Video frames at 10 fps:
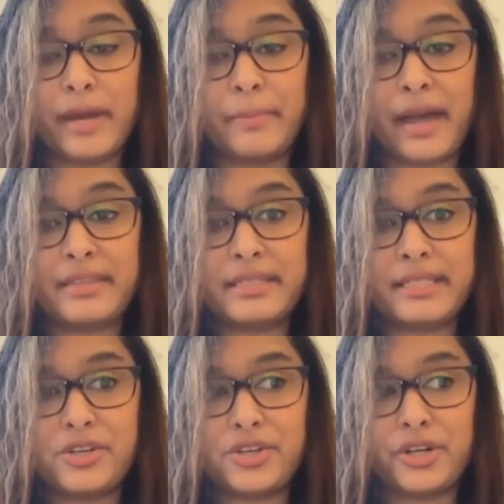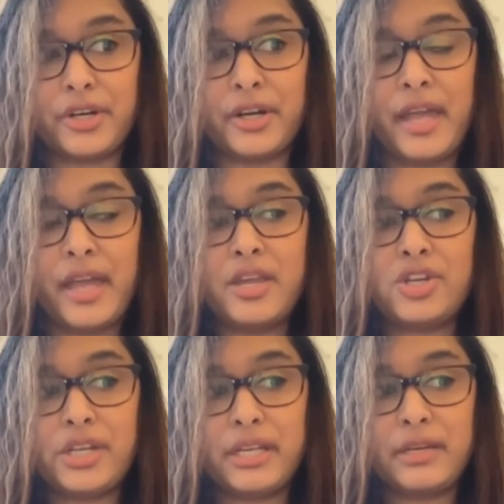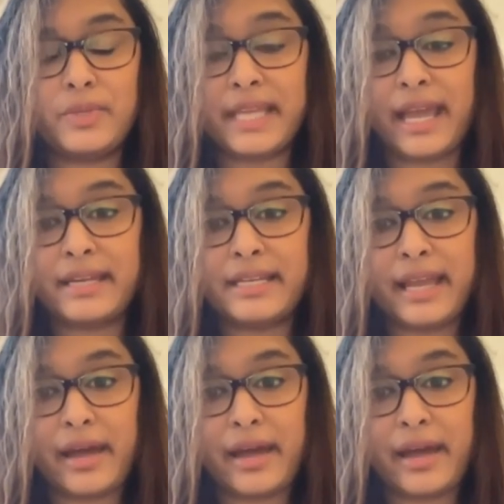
My math teacher, she was handing